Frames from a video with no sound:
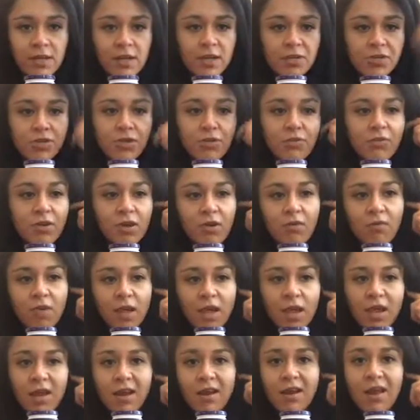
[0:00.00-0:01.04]
showed you,
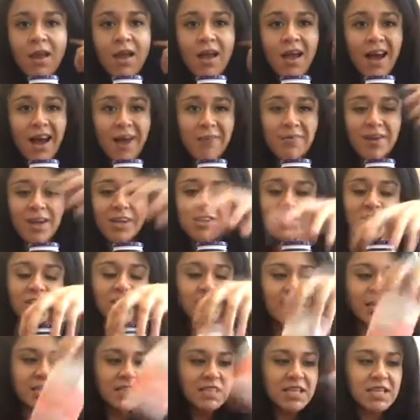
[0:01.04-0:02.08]
and I would
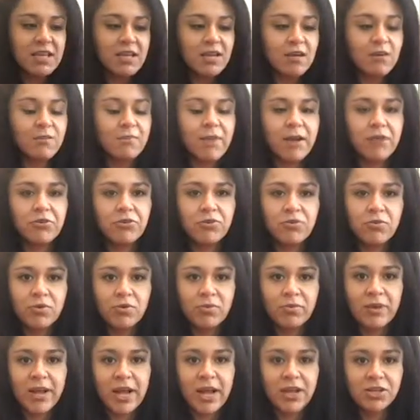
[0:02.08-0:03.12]
actually like to hear about your
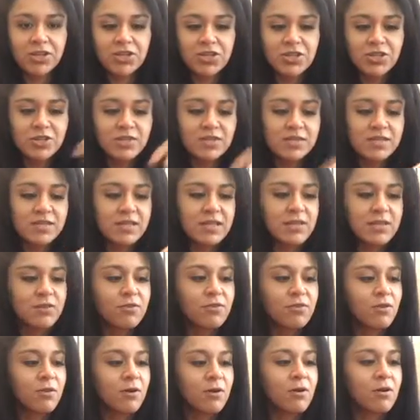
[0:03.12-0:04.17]
reactions and
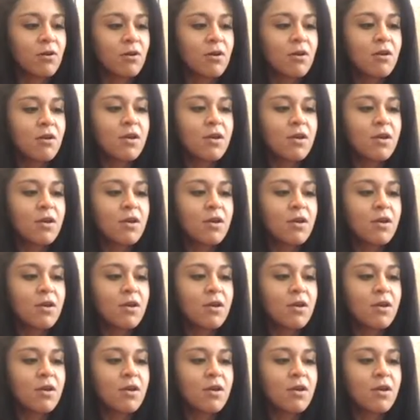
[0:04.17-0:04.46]
your